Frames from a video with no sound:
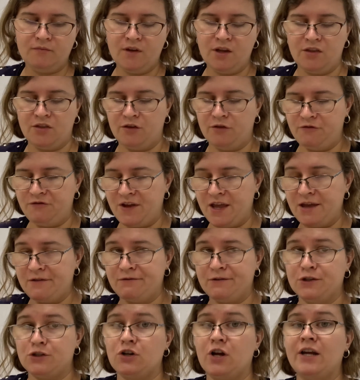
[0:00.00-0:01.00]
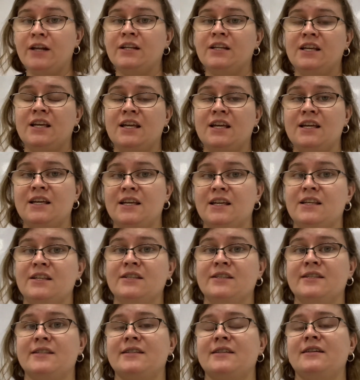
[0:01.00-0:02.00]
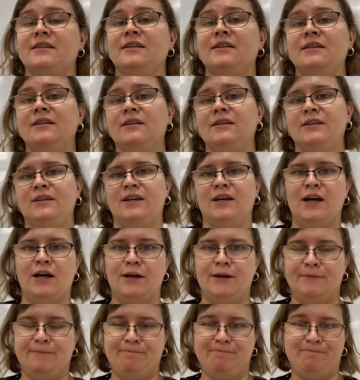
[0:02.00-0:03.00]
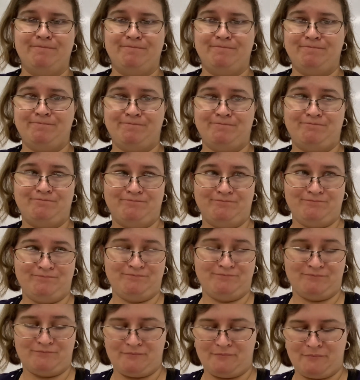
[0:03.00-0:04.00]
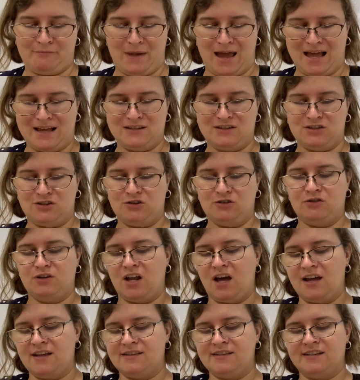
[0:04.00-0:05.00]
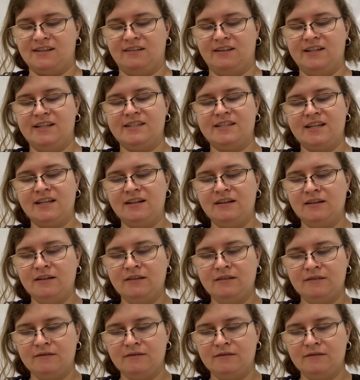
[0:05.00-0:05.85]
the faith and trying to get his um, master not to listen.